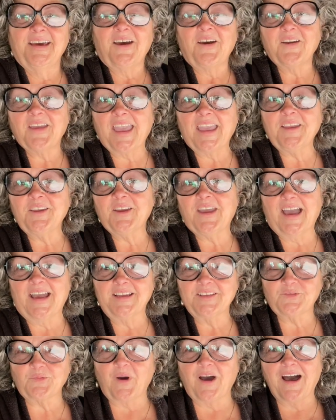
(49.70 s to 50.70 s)
Okay, you
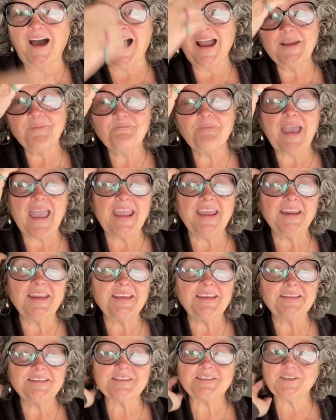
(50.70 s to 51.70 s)
guys, well, I made
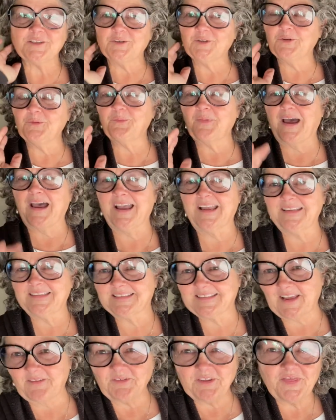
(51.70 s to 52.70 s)
it to my
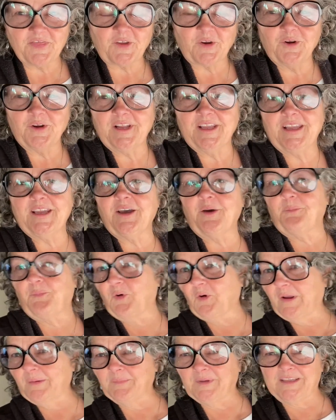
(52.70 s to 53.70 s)
7:30
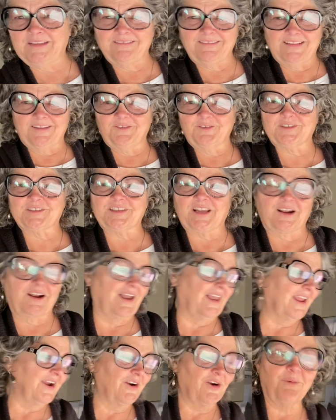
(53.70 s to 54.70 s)
appointment. There's sun
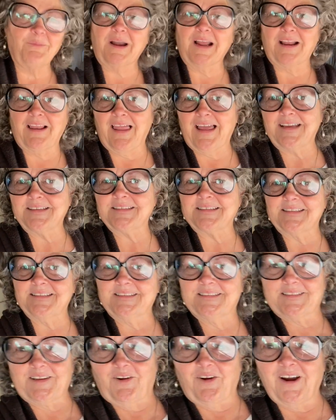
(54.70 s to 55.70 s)
glare on my glasses,
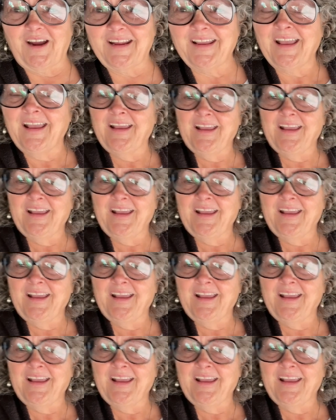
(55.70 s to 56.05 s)
sorry.